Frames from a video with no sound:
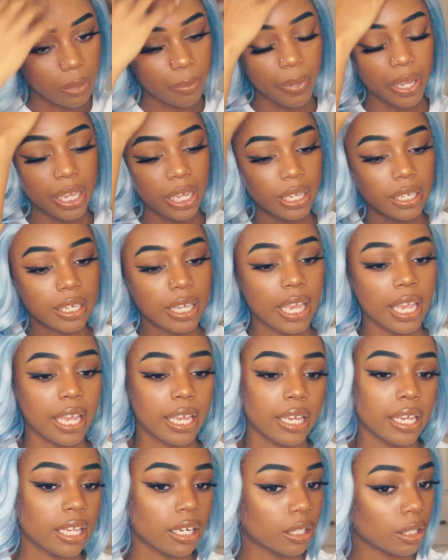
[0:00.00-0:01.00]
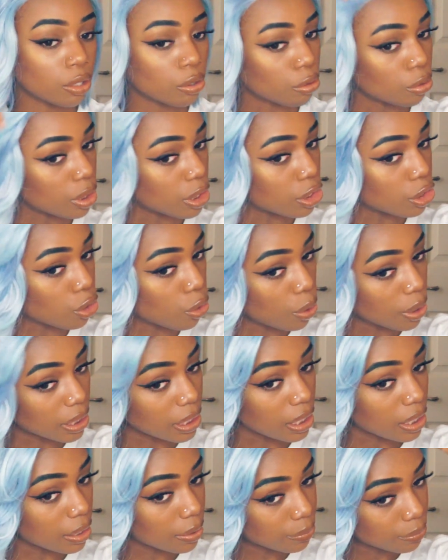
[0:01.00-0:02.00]
bang can get a little
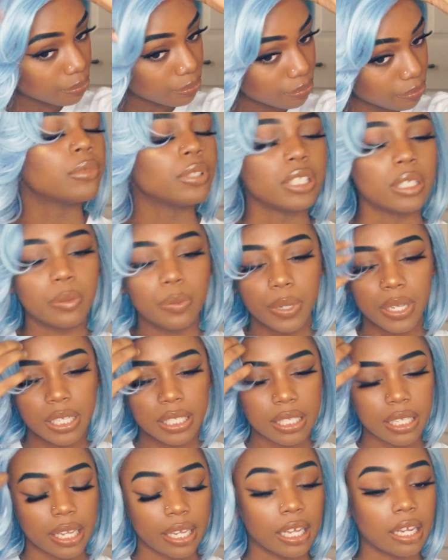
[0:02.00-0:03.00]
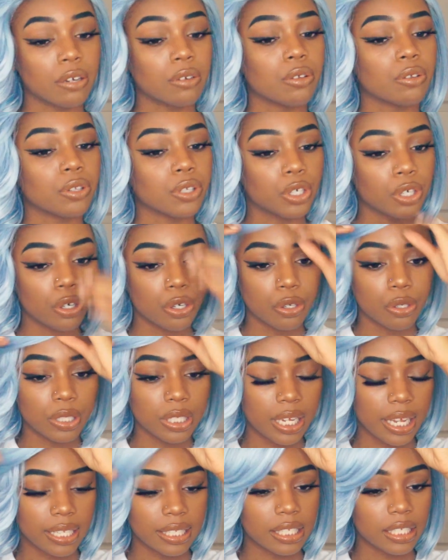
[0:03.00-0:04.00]
annoying just because, like, I don't know, the curls
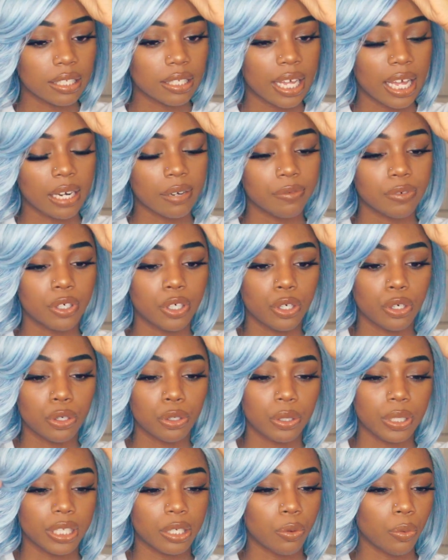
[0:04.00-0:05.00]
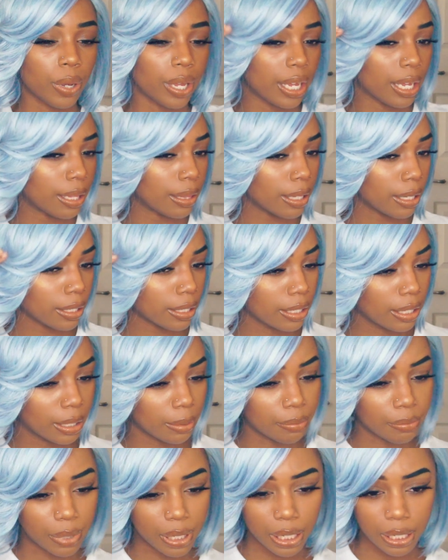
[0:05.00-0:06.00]
like to kind of curl in a way that
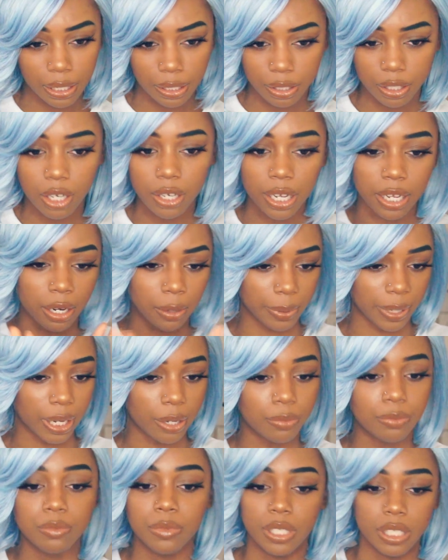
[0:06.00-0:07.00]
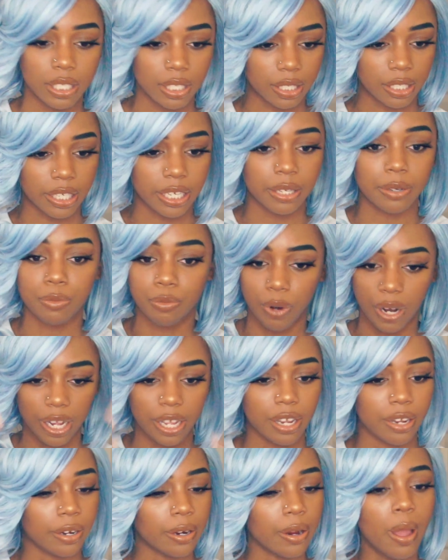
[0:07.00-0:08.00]
can be, okay, here we go. This is good right
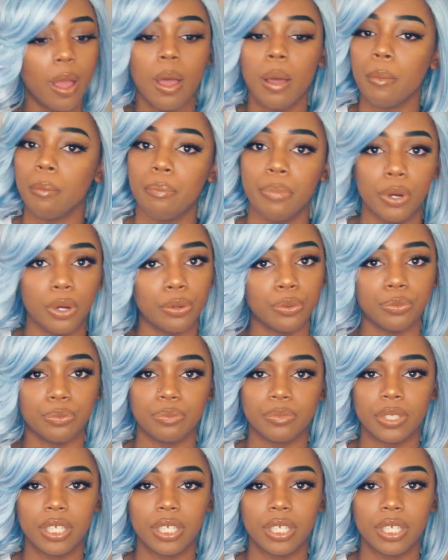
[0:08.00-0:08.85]
here. Boom.